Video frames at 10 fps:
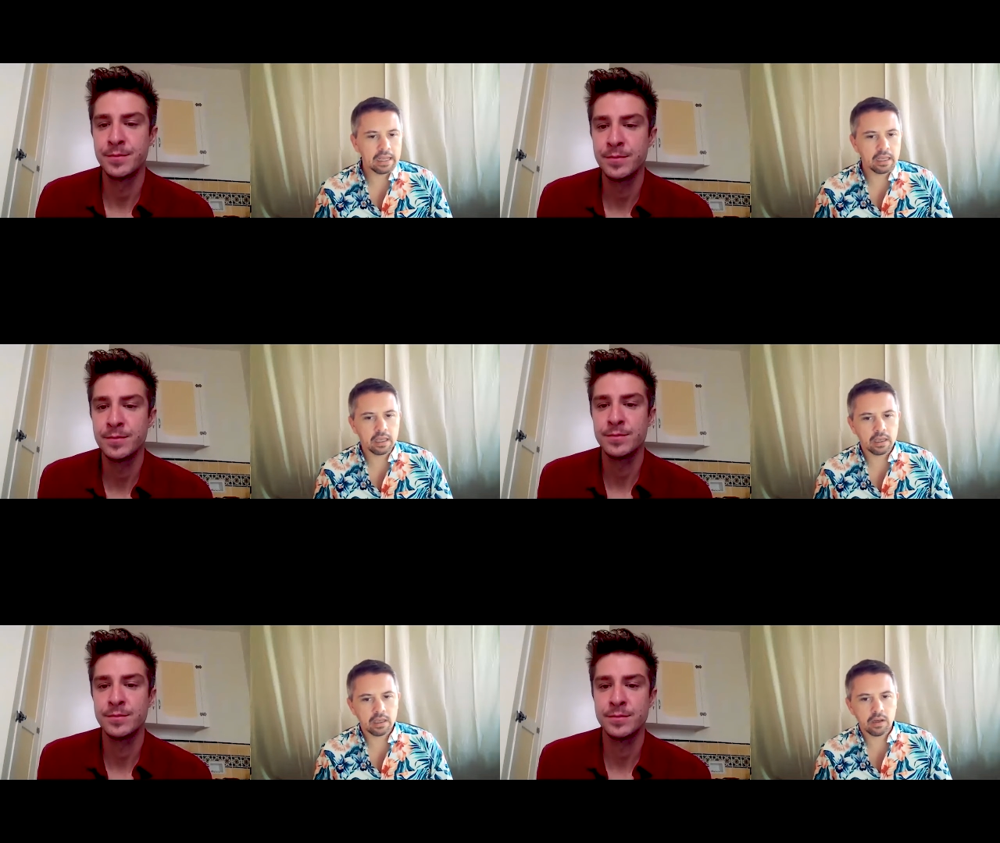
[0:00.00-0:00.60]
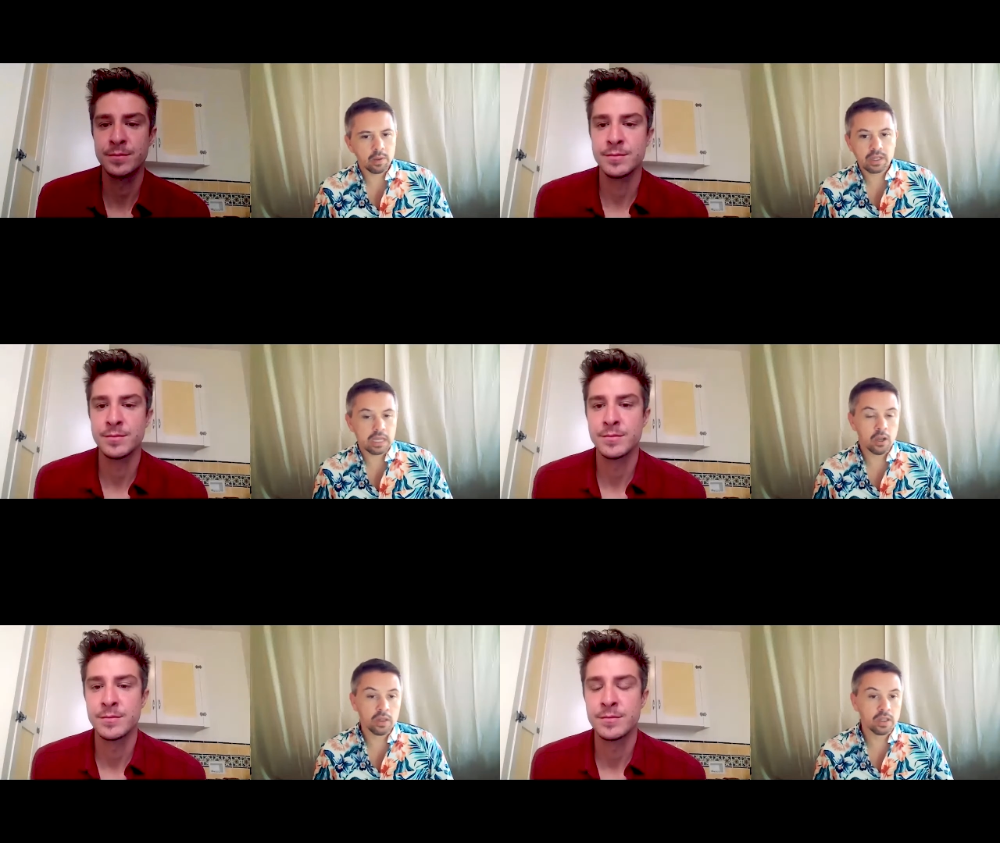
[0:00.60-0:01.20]
Speaker 1: you know, because I
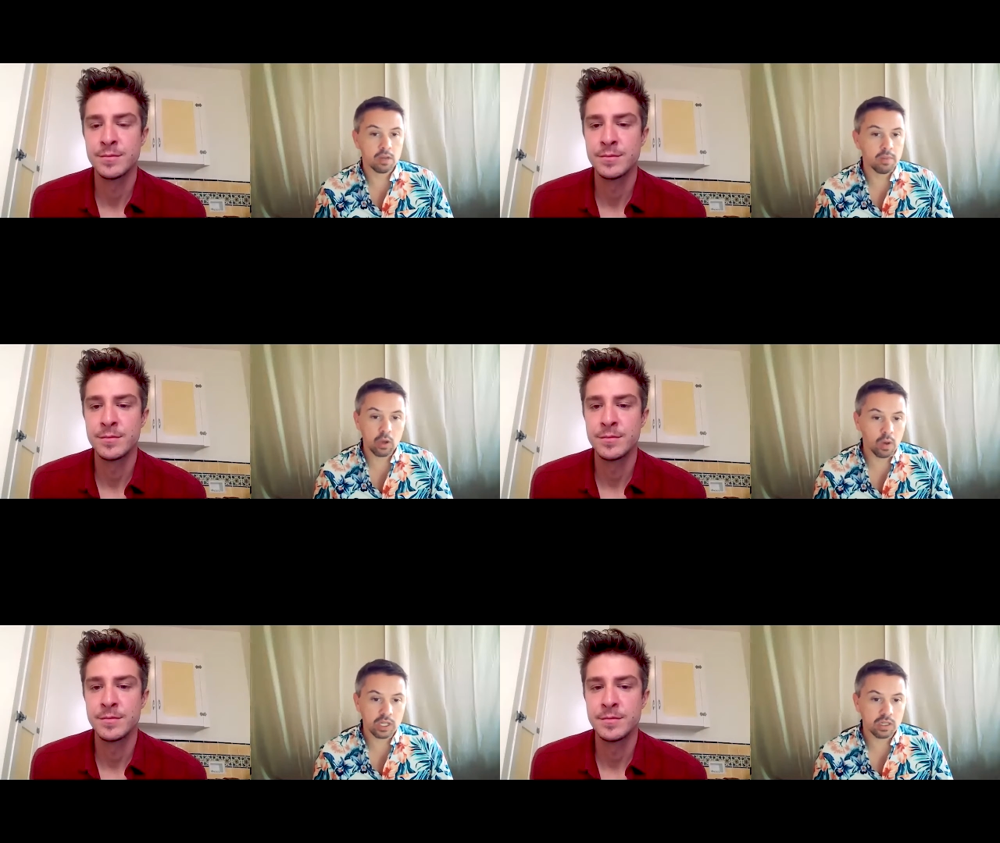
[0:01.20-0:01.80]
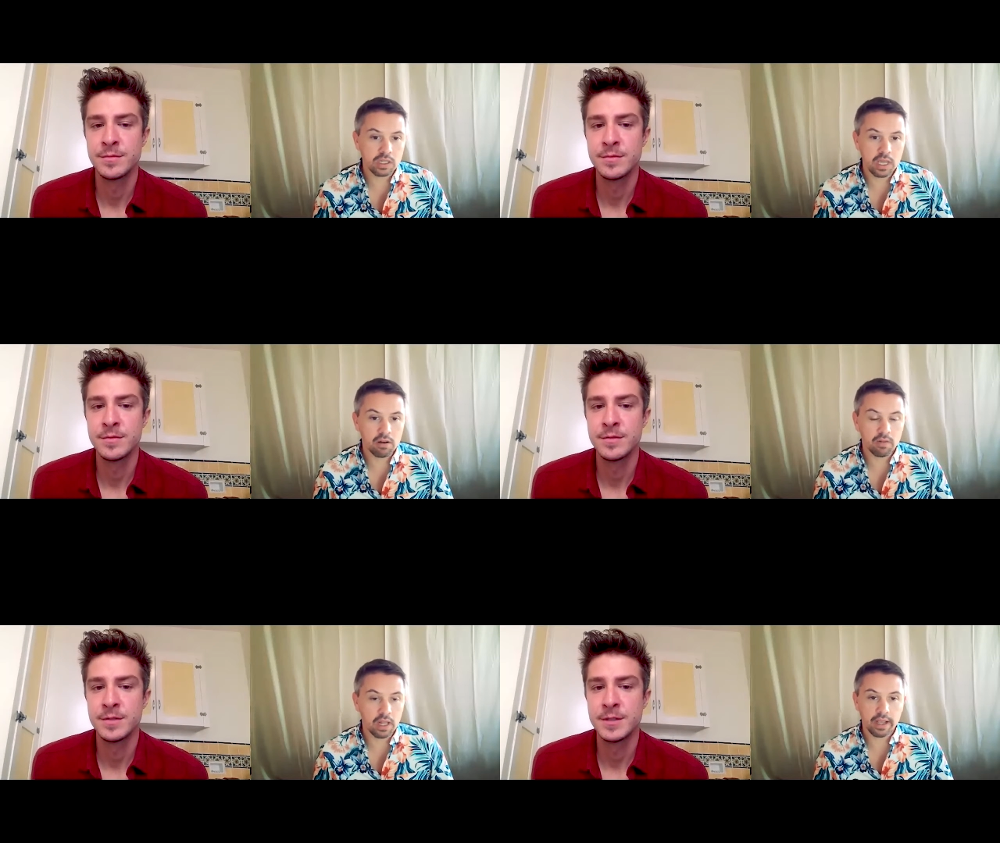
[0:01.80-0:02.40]
know there's going to be questions there
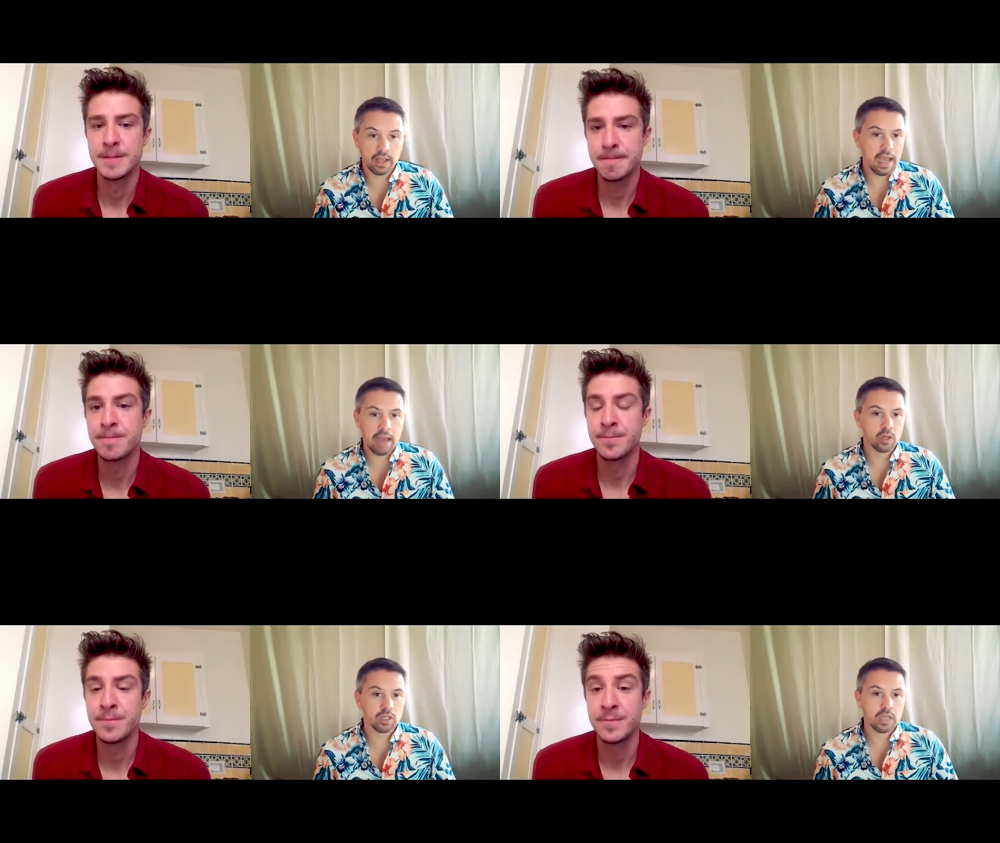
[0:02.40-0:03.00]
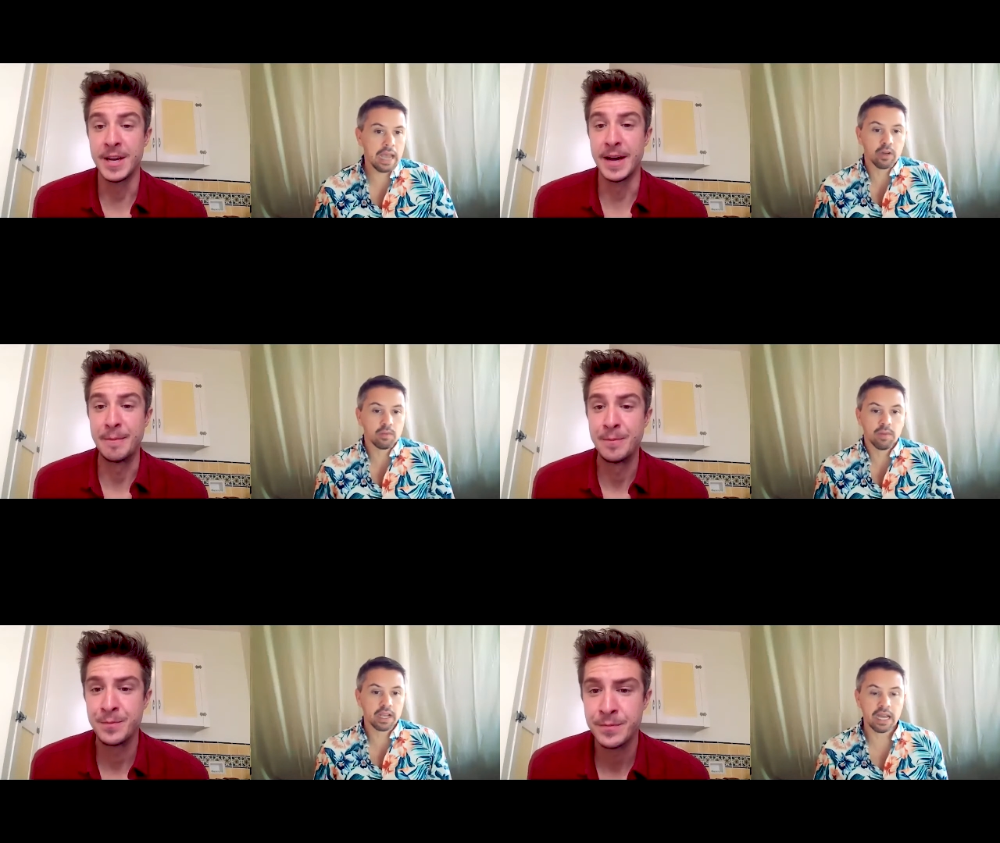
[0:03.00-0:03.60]
of like, how much am
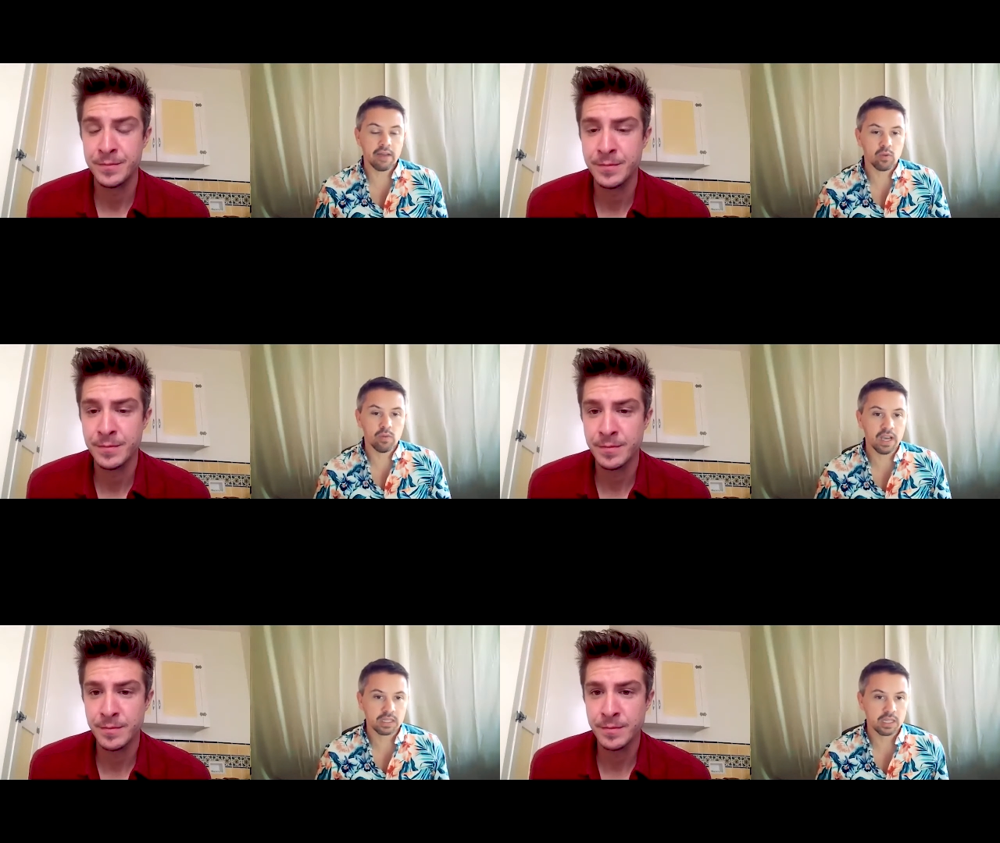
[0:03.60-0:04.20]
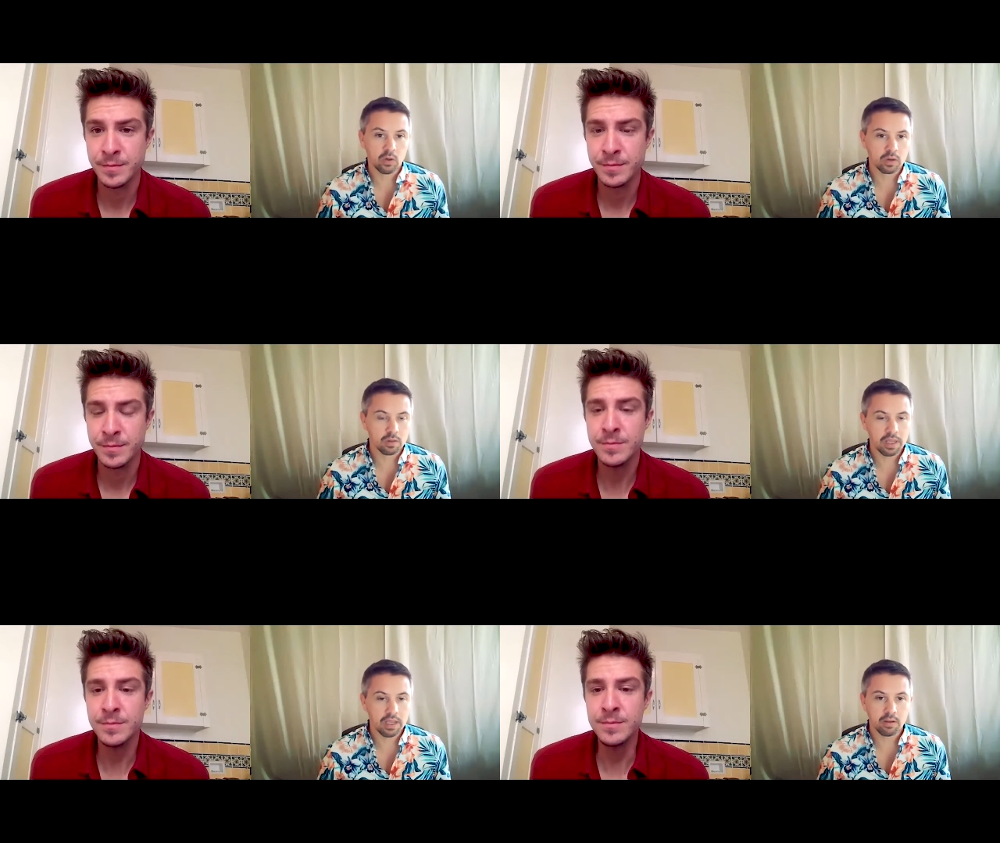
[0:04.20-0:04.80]
I going to have to invest in order to
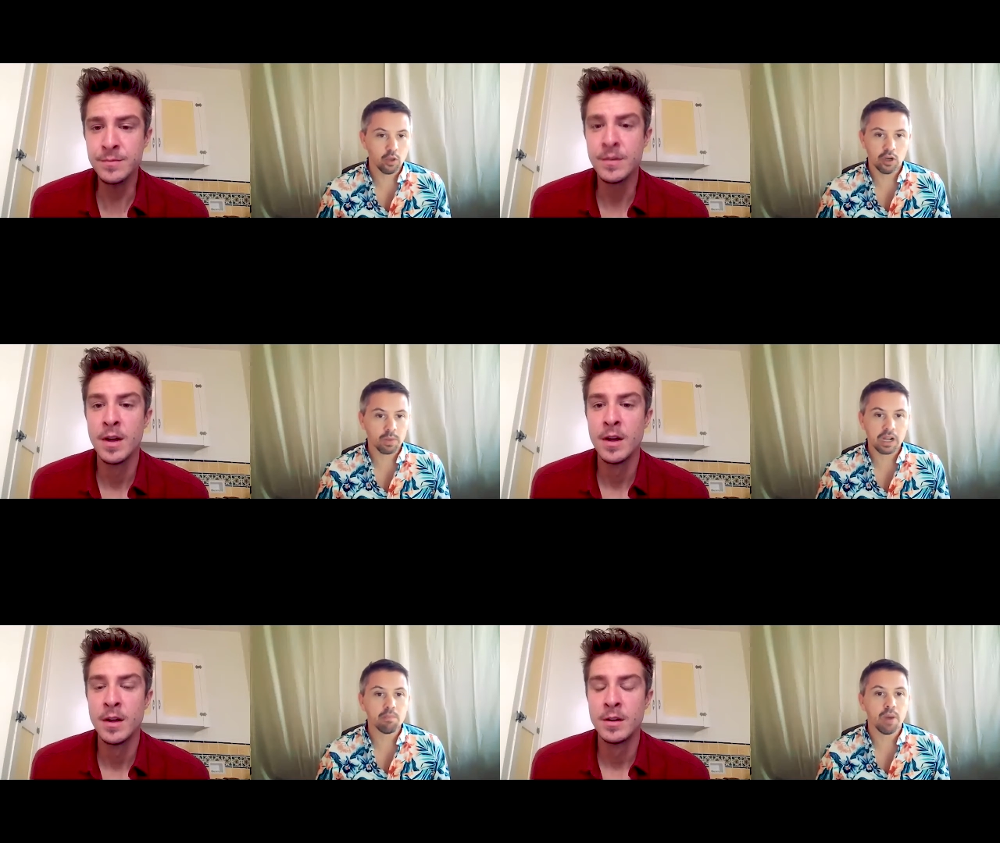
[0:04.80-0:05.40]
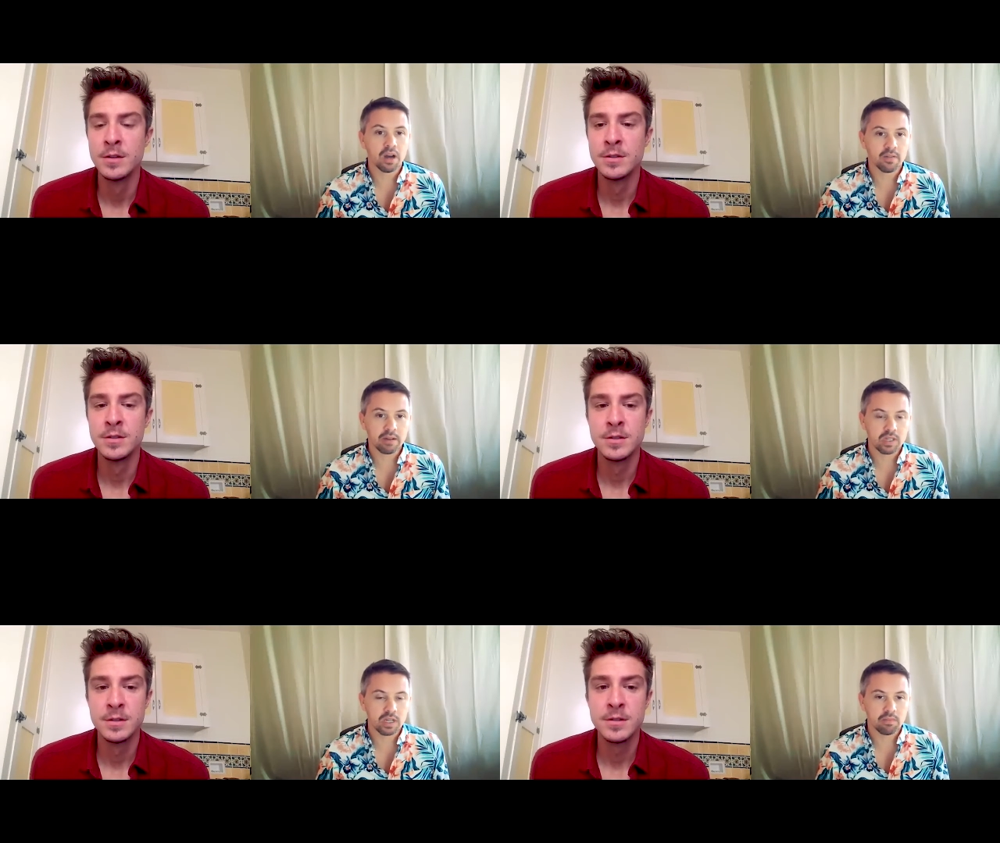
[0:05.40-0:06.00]
be, you know, become part of
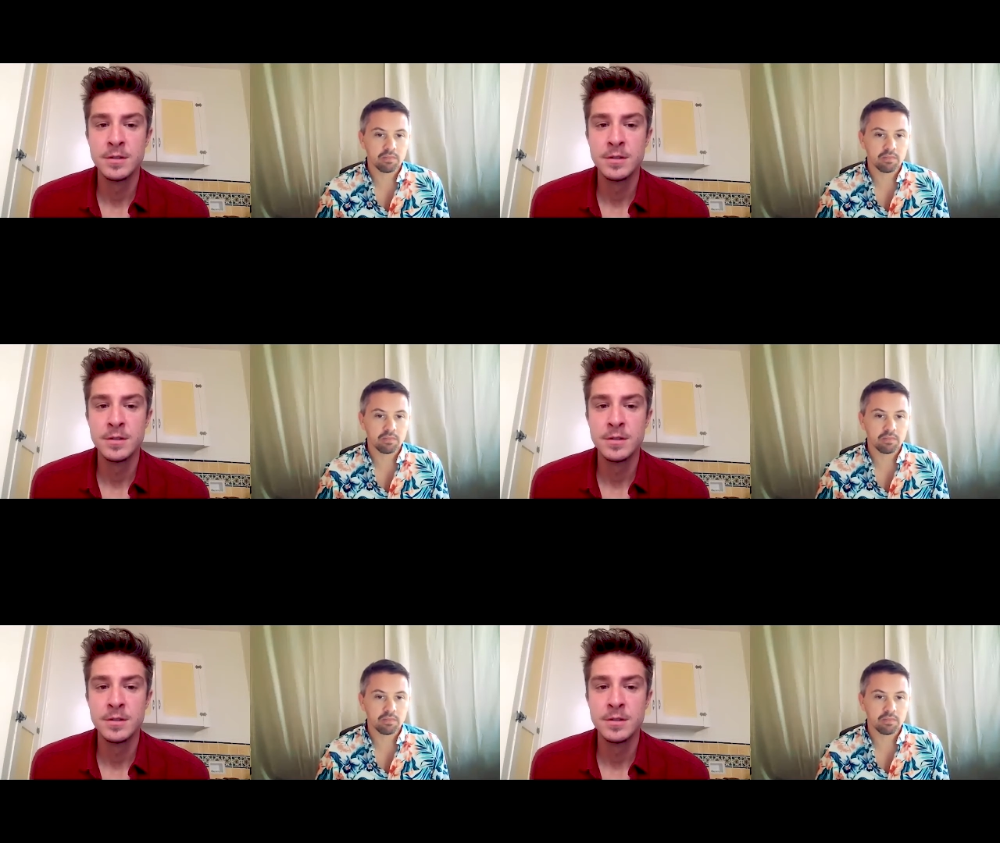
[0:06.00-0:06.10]
Outsite?